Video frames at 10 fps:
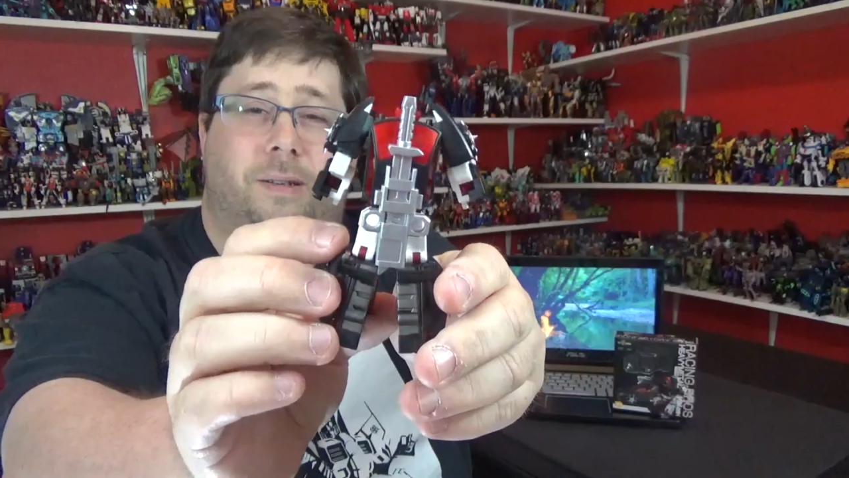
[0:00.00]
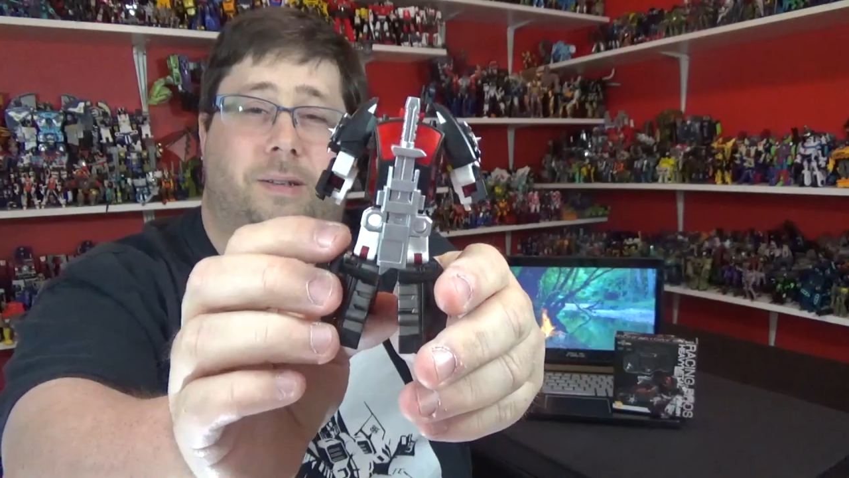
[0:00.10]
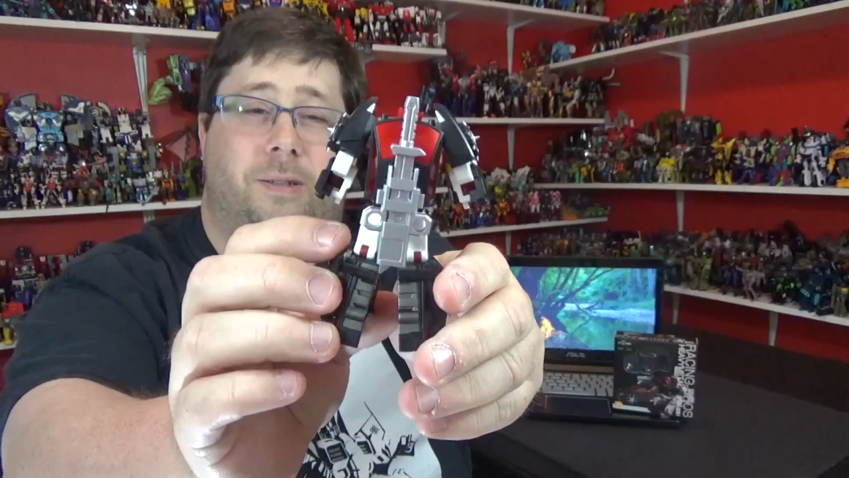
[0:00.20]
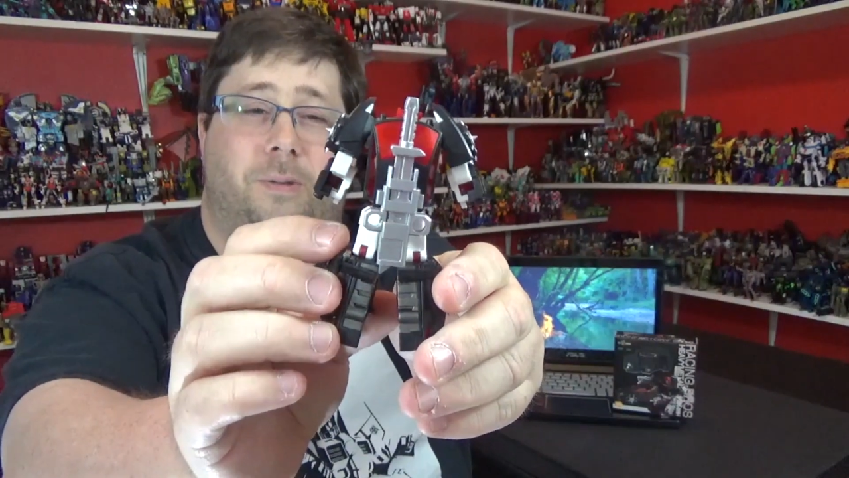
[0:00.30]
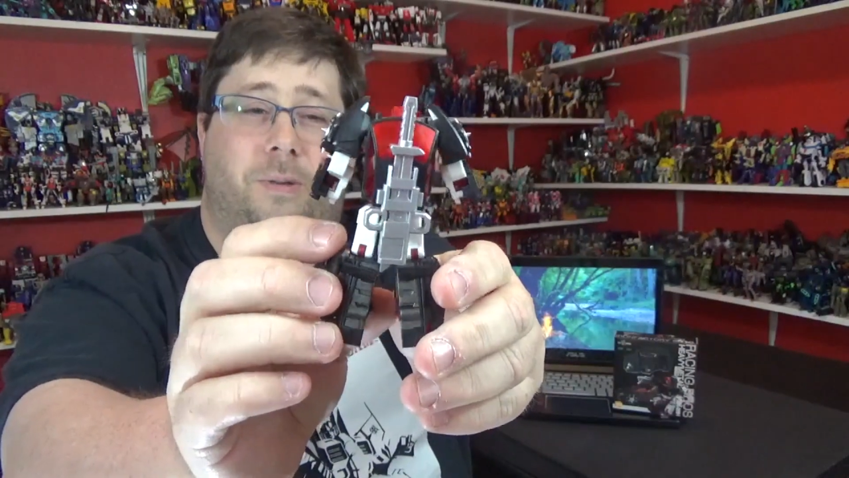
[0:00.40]

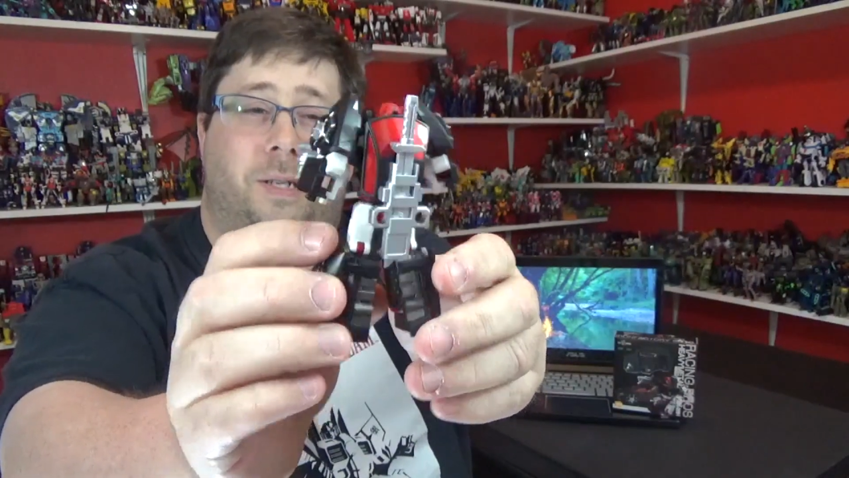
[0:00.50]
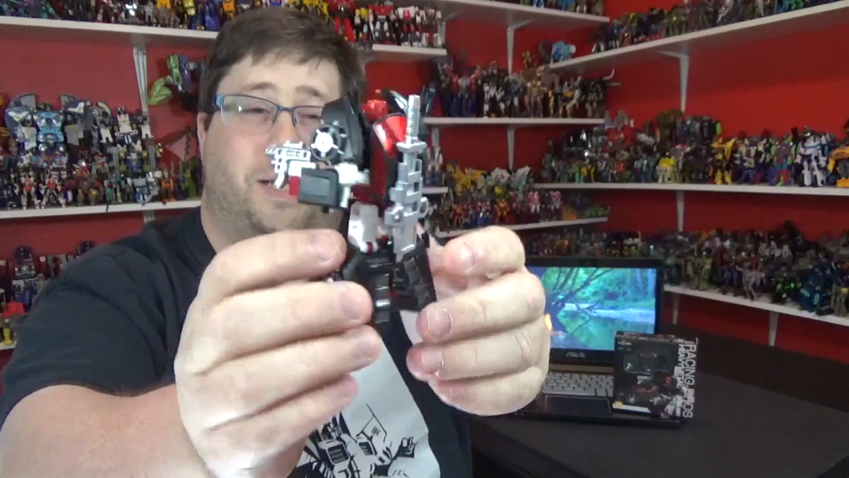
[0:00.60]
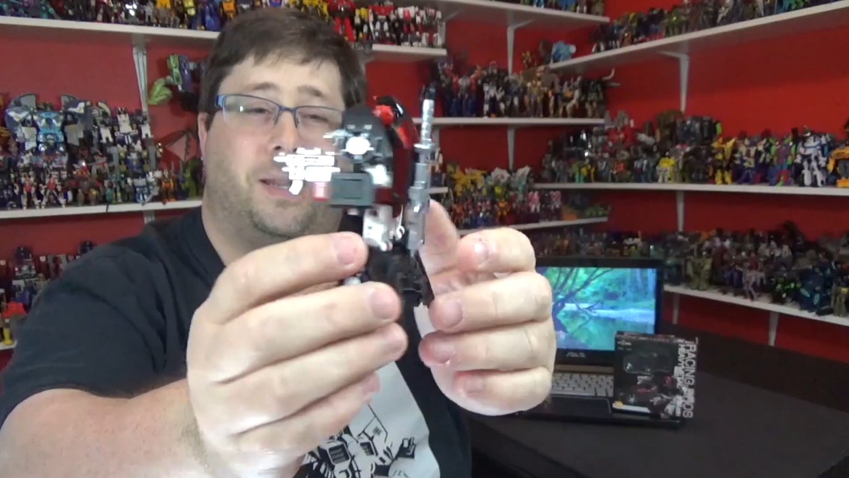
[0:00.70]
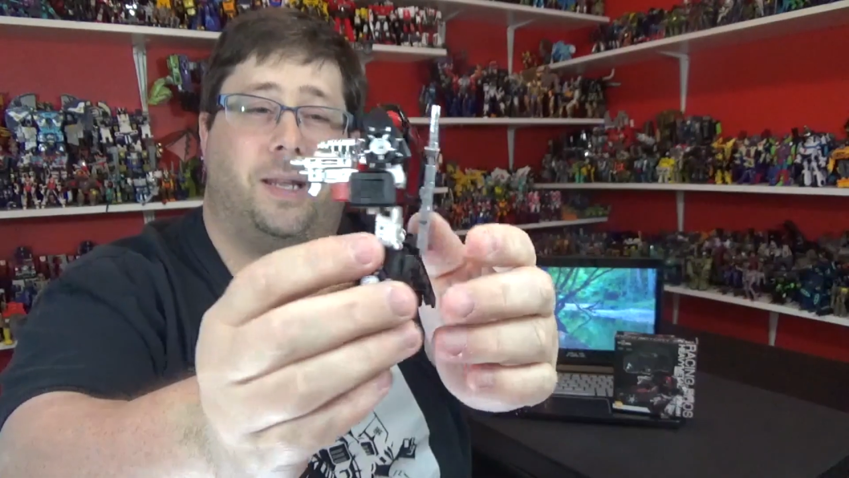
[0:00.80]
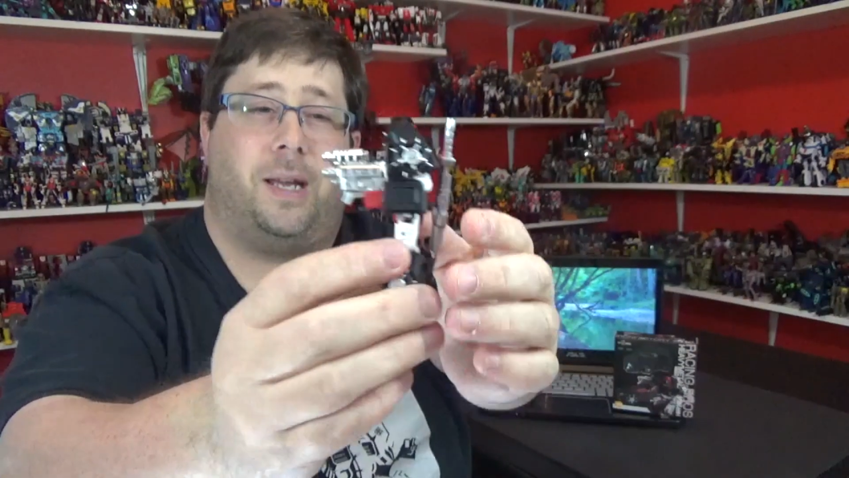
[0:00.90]
stores
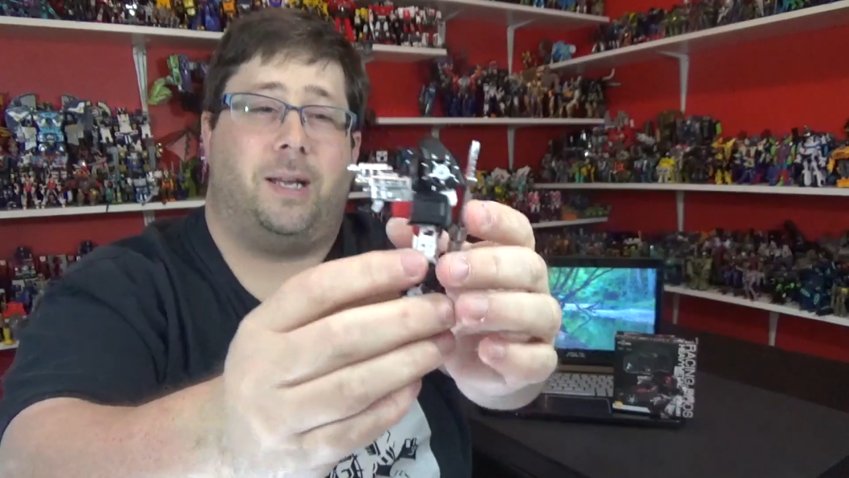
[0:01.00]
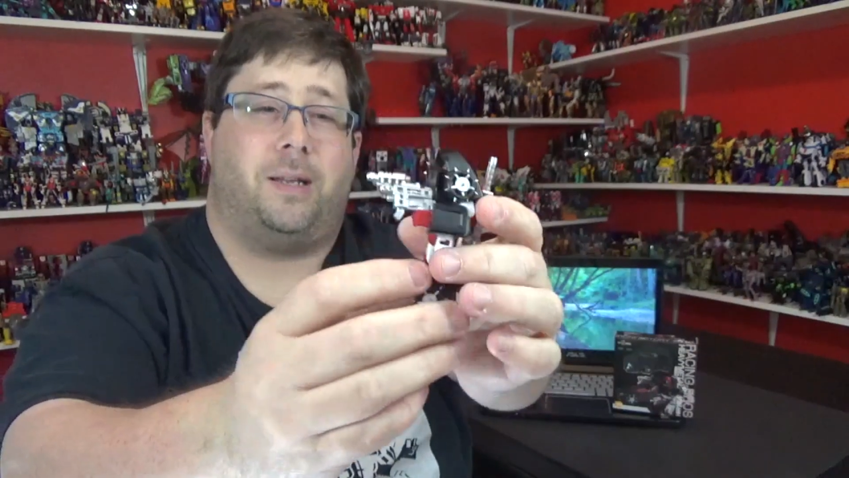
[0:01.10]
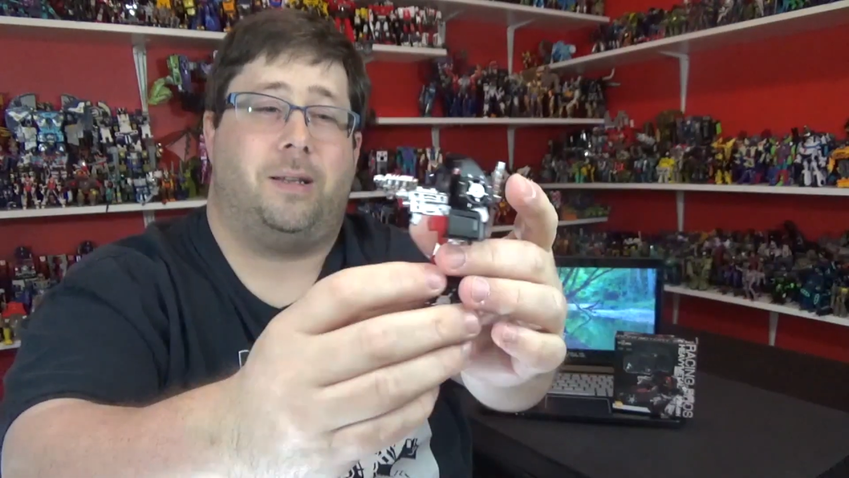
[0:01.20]
like that.